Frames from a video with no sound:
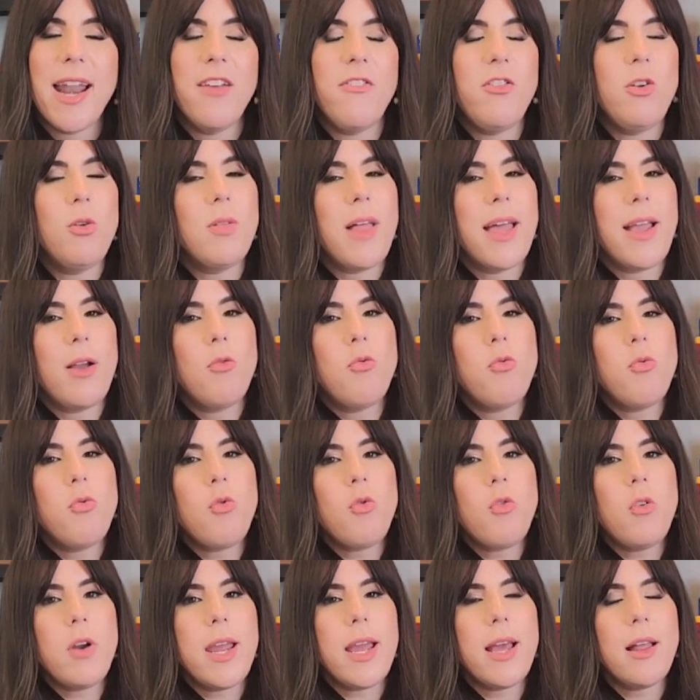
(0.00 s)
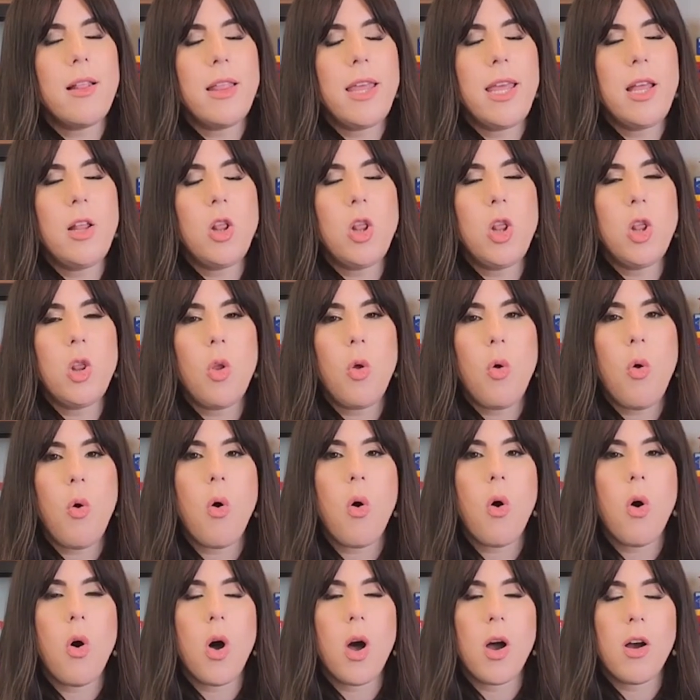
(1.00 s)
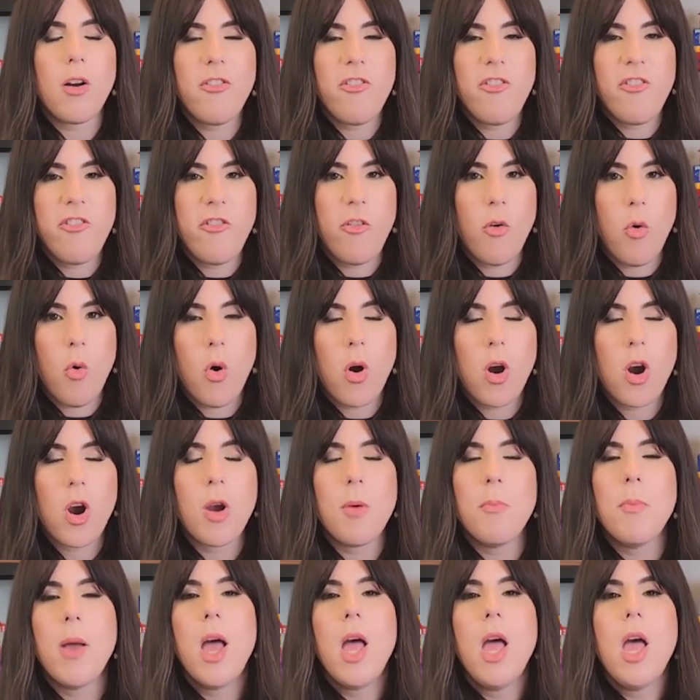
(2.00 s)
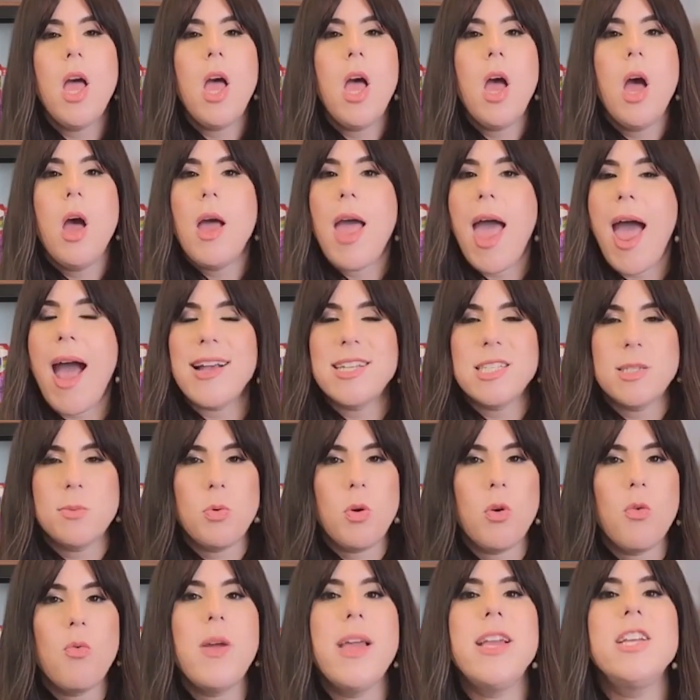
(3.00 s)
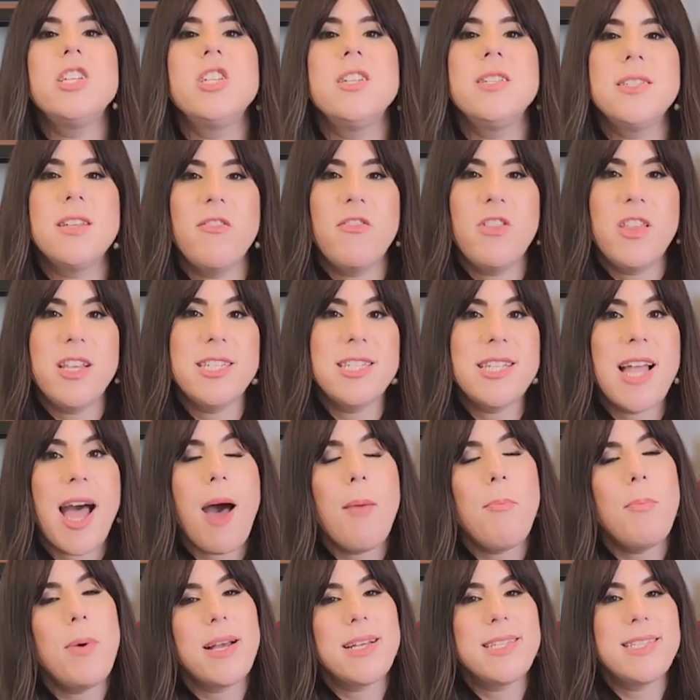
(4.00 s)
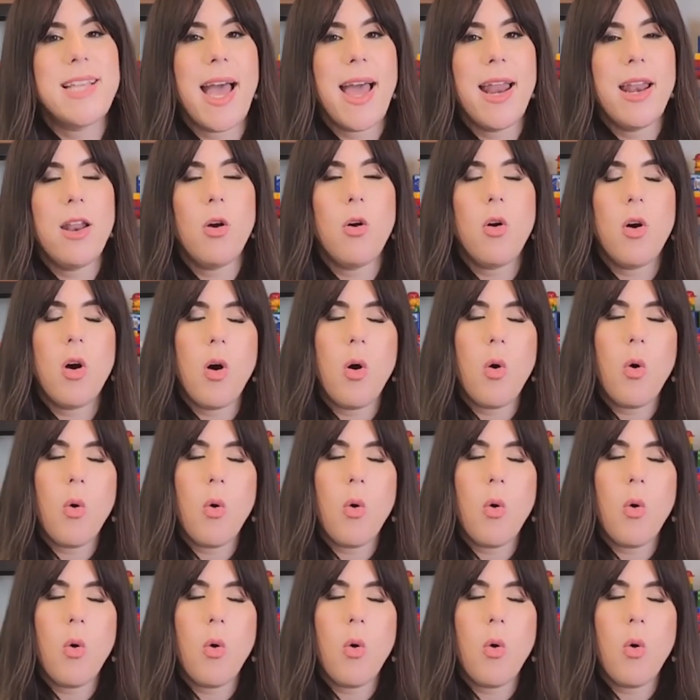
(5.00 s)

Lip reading: And if you like really long form explorations of these topics and